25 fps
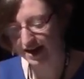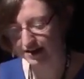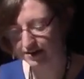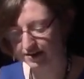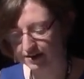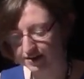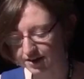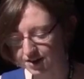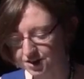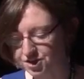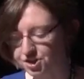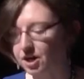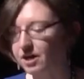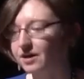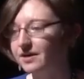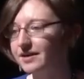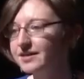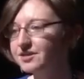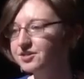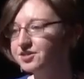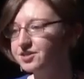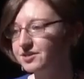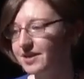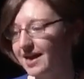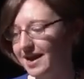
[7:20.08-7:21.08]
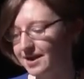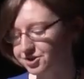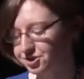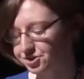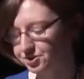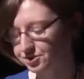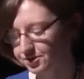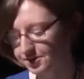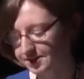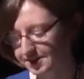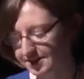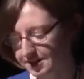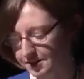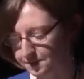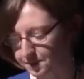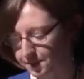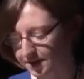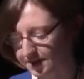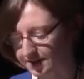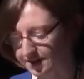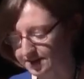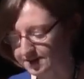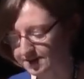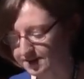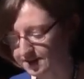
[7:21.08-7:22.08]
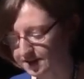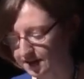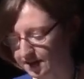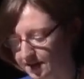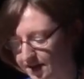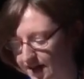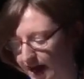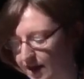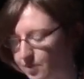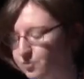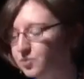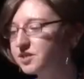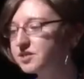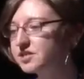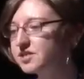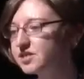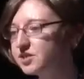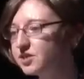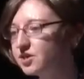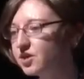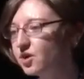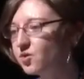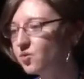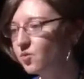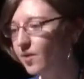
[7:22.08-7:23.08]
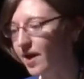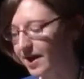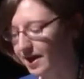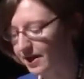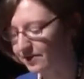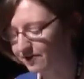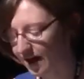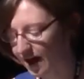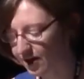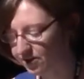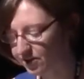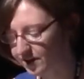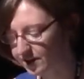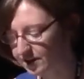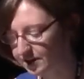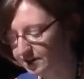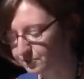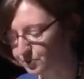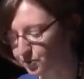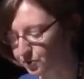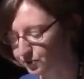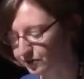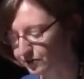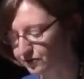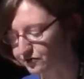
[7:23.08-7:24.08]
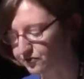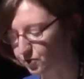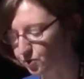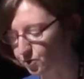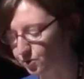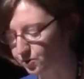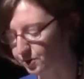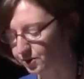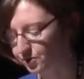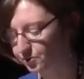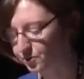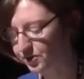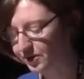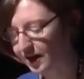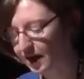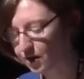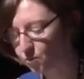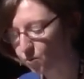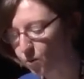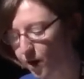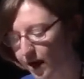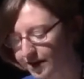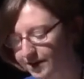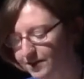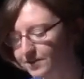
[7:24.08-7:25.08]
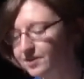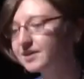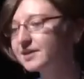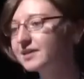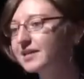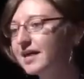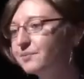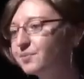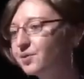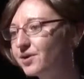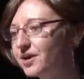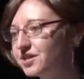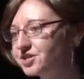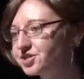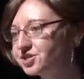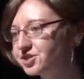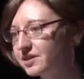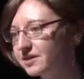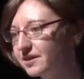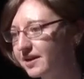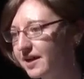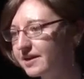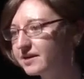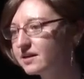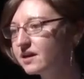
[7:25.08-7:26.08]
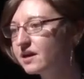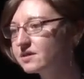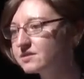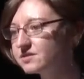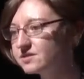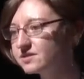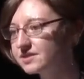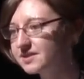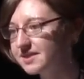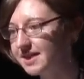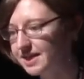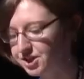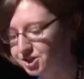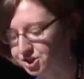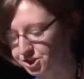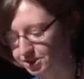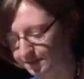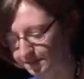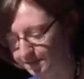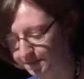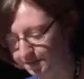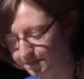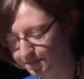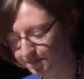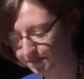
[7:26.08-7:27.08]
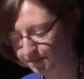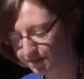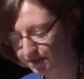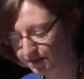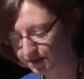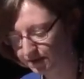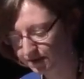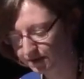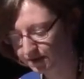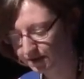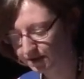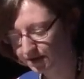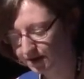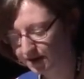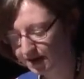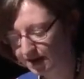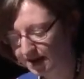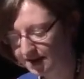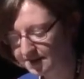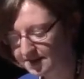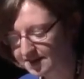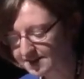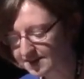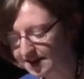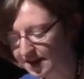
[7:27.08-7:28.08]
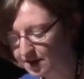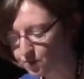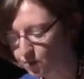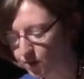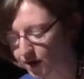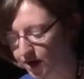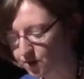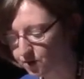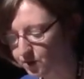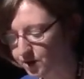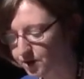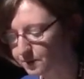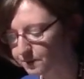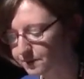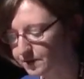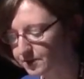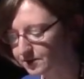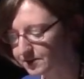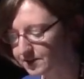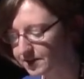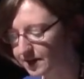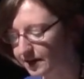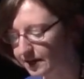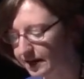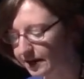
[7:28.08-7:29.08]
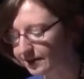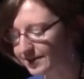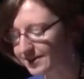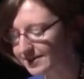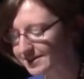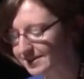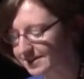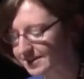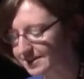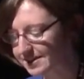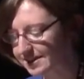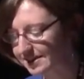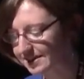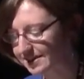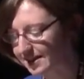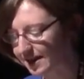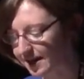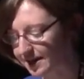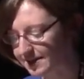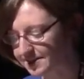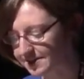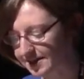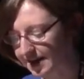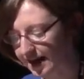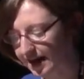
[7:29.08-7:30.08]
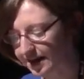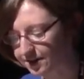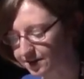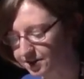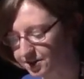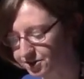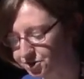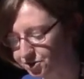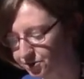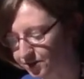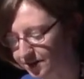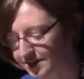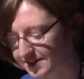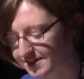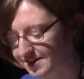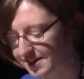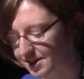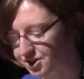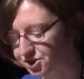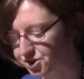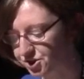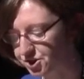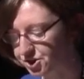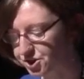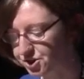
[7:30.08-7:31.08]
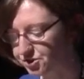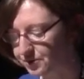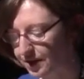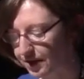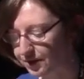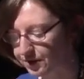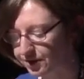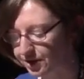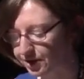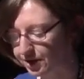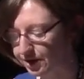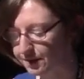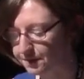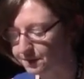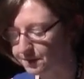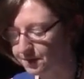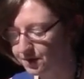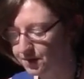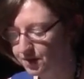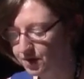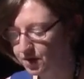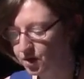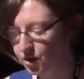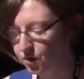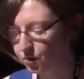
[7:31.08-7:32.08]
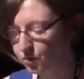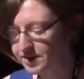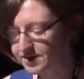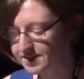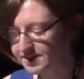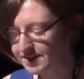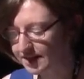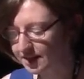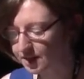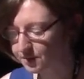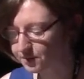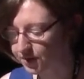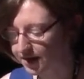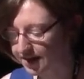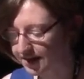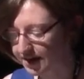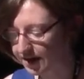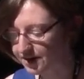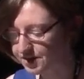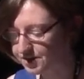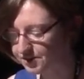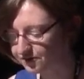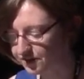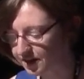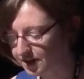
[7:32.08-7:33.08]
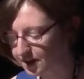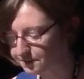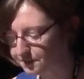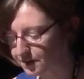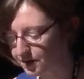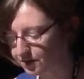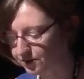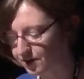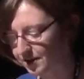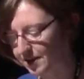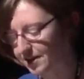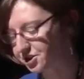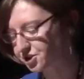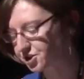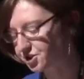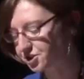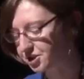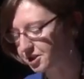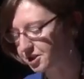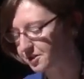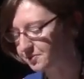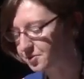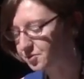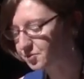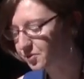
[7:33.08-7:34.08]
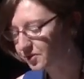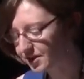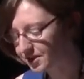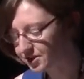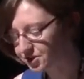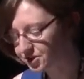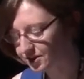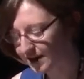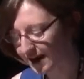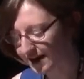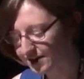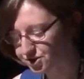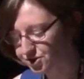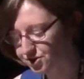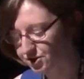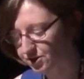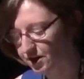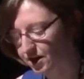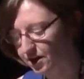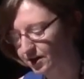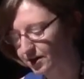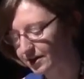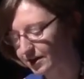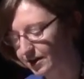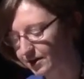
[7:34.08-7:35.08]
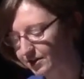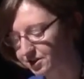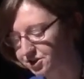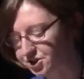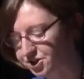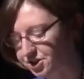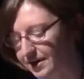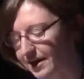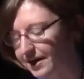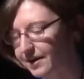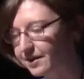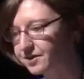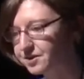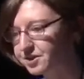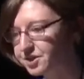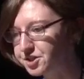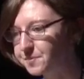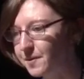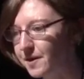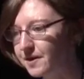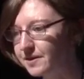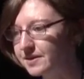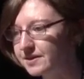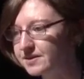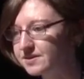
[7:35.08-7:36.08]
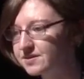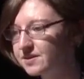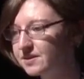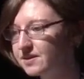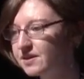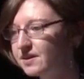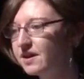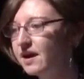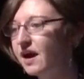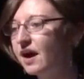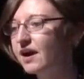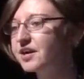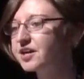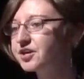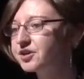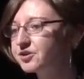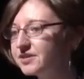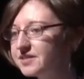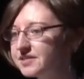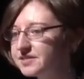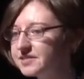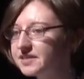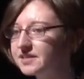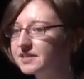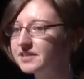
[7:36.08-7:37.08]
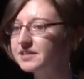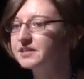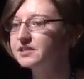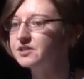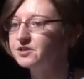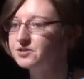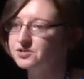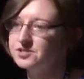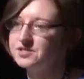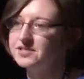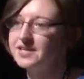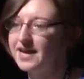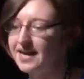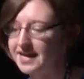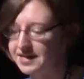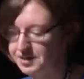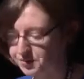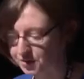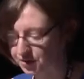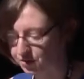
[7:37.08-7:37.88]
heritage are international disciplines, and we see no way of ethically moving forward without wider collaboration and consultation. In the same way we are building on our existing ties to heritage organizations throughout Europe, we celebrate our developing relationships with international archaeology and heritage bodies, our increasingly close ties